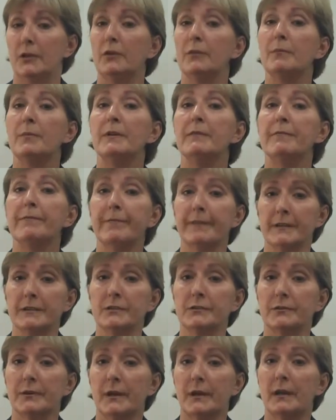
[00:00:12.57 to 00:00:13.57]
you have been
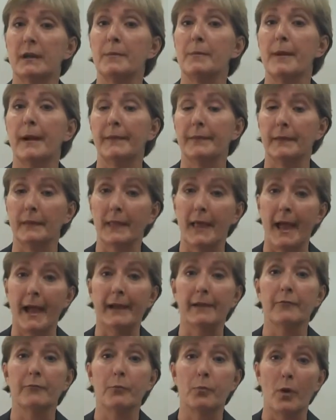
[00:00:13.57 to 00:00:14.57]
frustrated about the
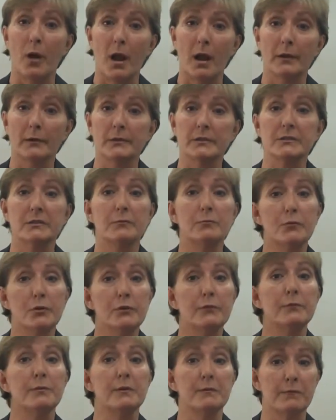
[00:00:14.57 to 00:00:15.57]
lack of progress or
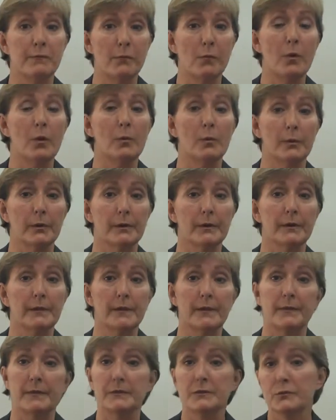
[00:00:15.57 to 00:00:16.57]
movement forward
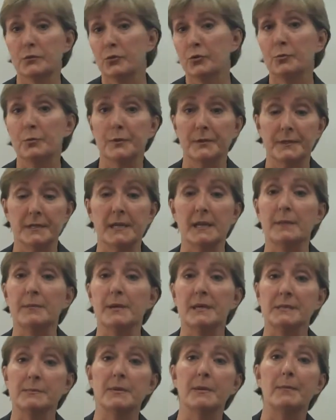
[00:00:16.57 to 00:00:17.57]
that this group or
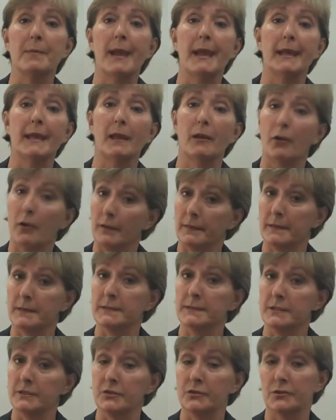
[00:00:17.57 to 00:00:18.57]
team has been making on
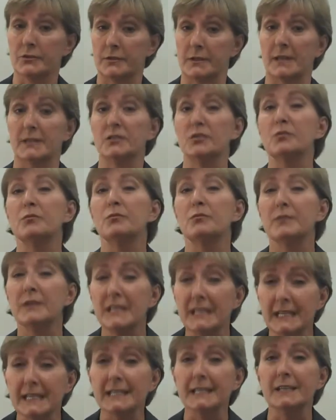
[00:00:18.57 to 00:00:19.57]
this issue that you
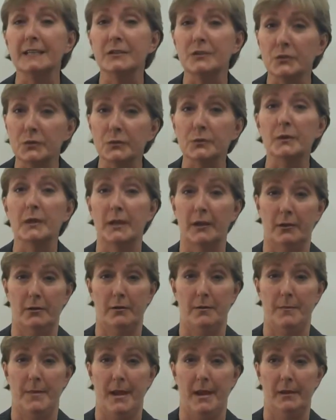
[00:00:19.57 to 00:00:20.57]
really do
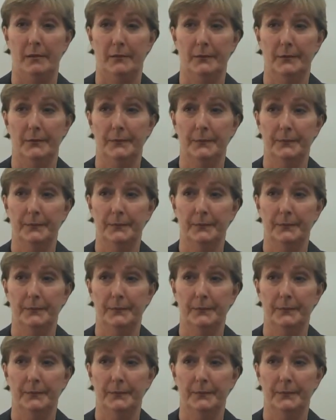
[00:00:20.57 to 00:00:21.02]
care about.